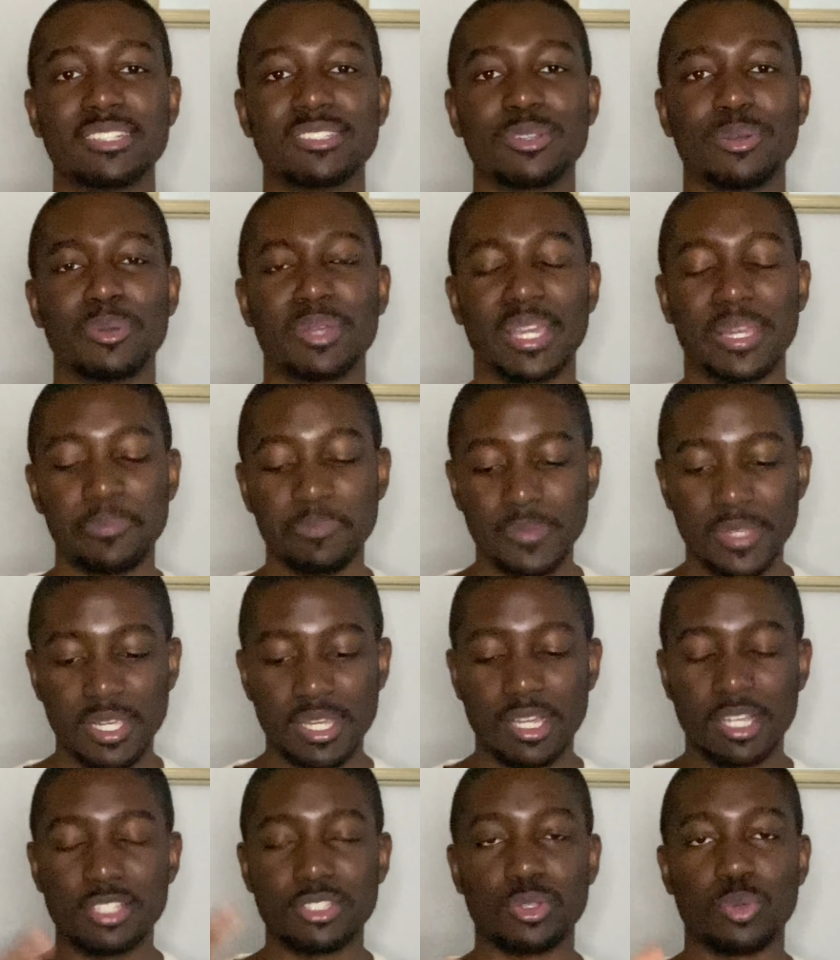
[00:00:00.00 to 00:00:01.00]
Okay,
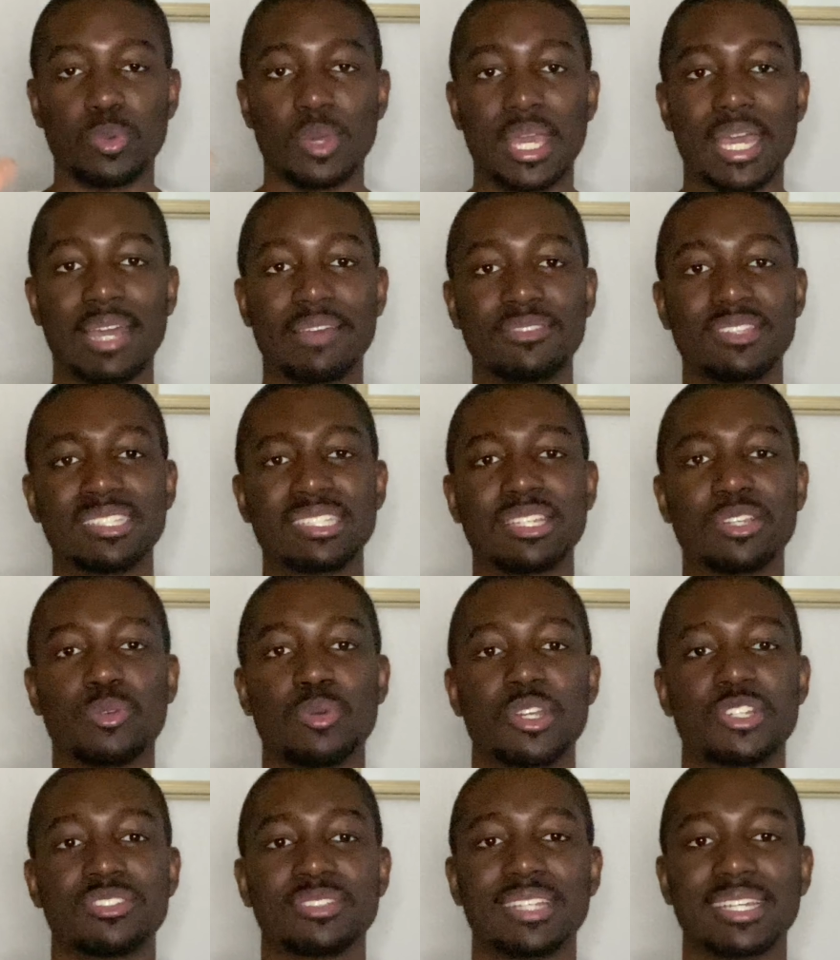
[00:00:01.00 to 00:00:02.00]
so we have this
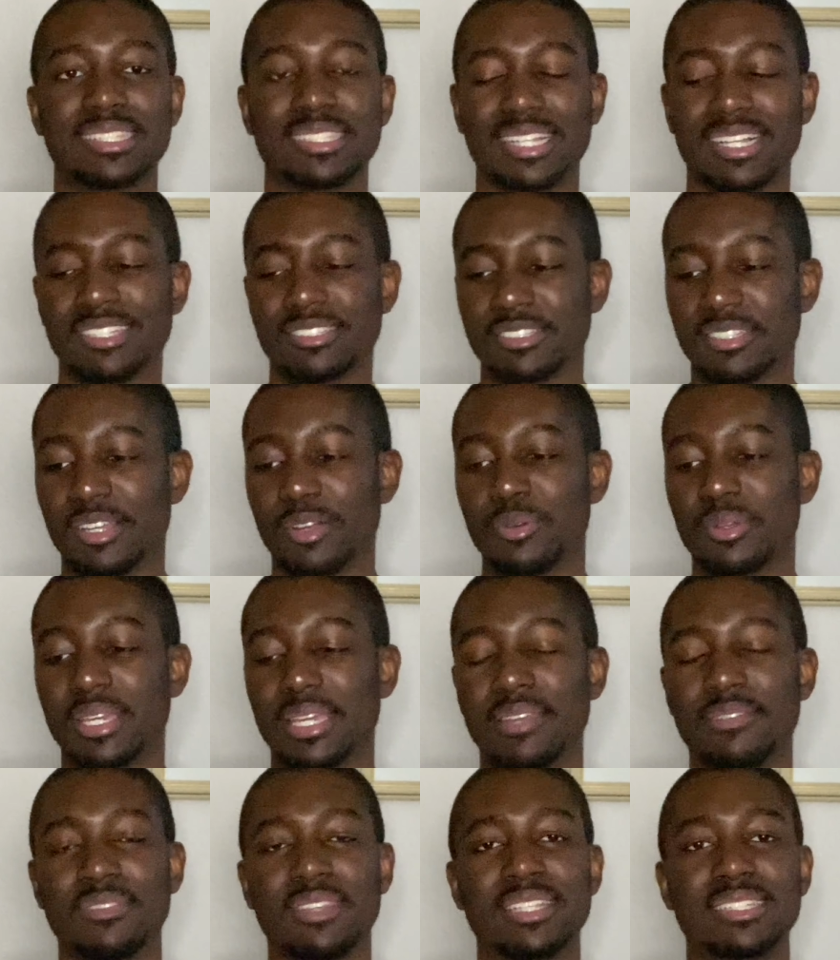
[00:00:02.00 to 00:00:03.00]
equation that tells us that, okay,
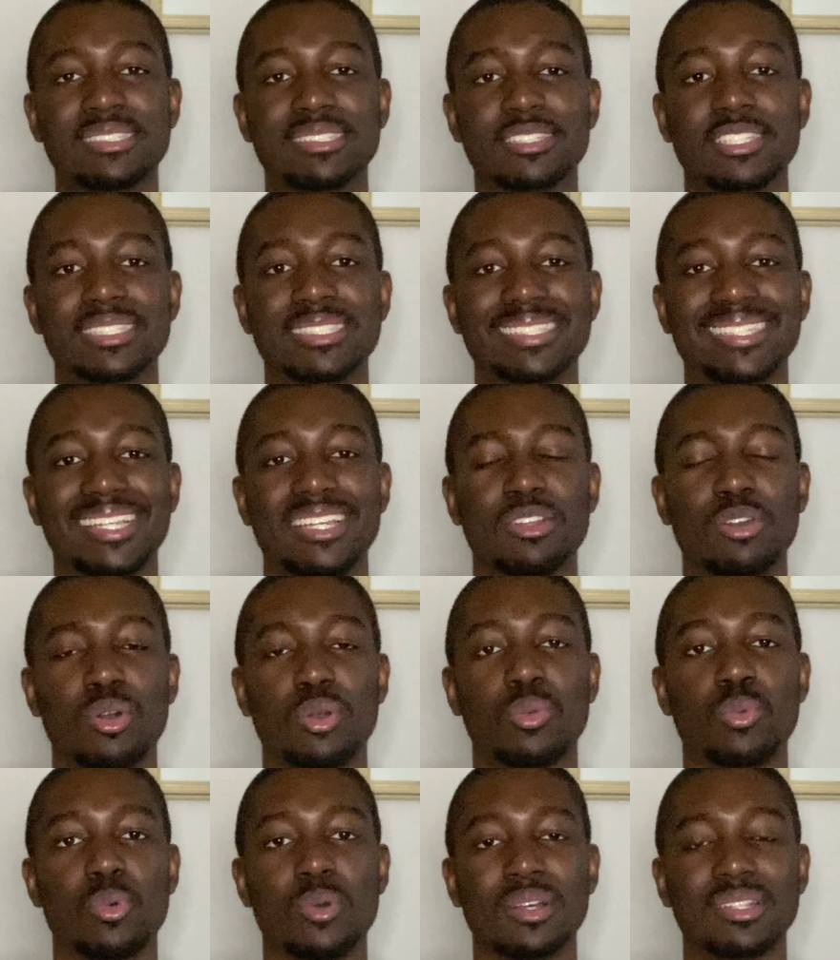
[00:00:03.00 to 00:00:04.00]
there's sin on
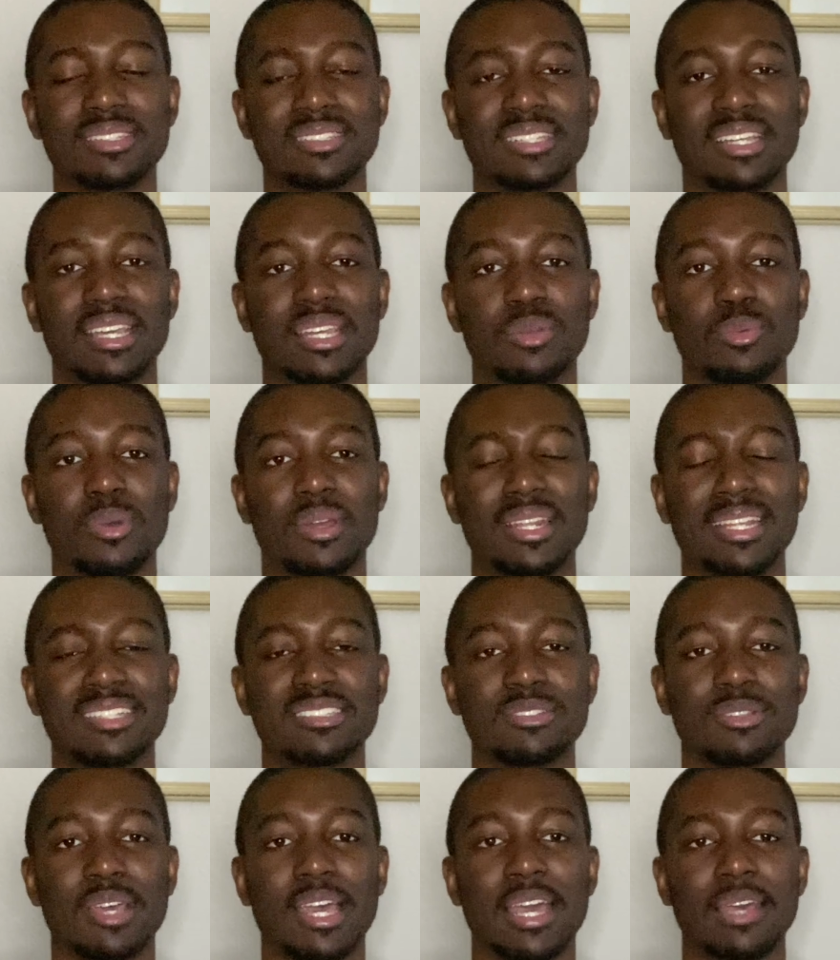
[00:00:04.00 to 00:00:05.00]
one side, what needs
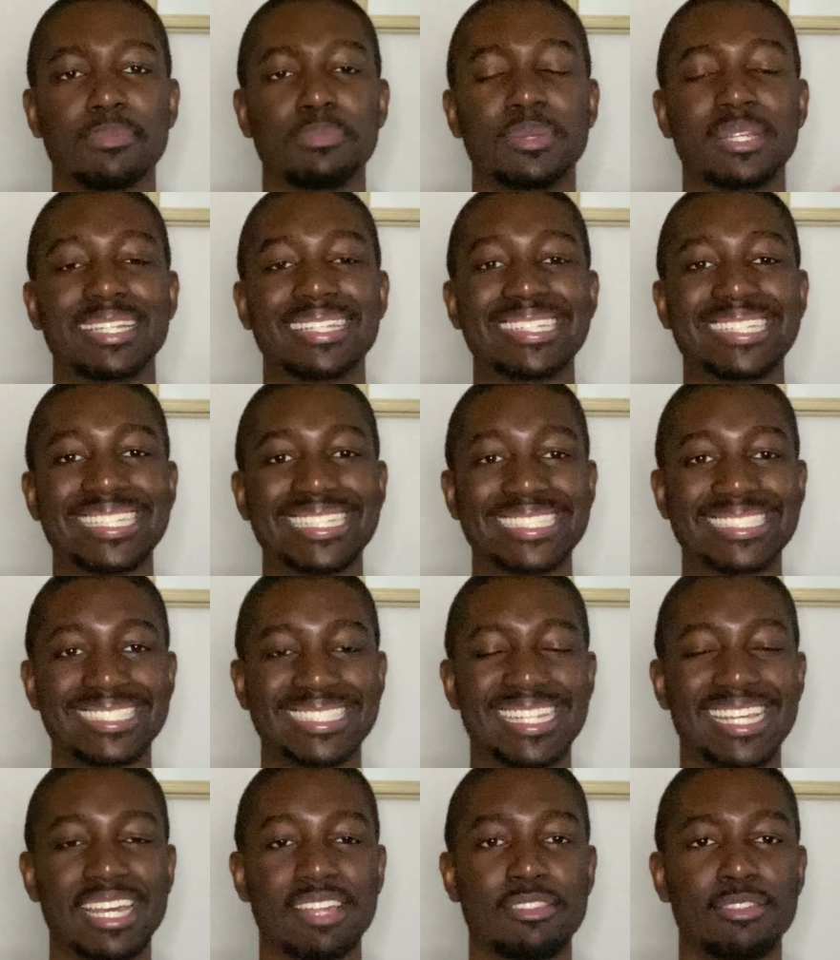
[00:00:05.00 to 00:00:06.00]
to happen is
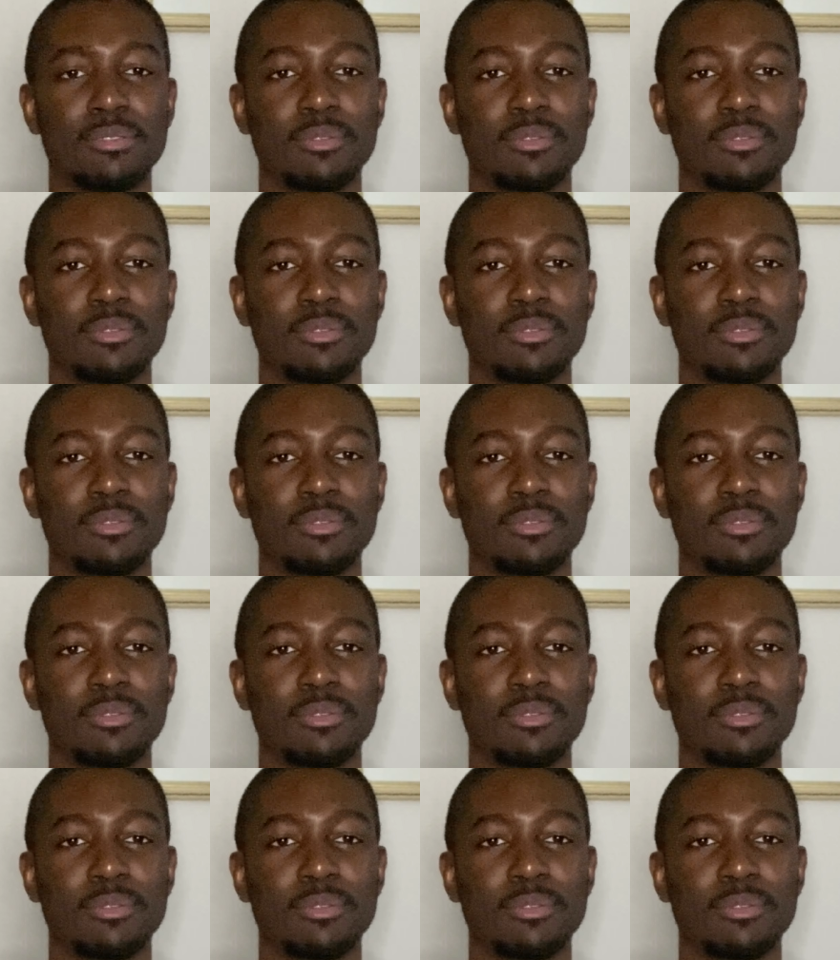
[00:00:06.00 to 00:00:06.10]
death.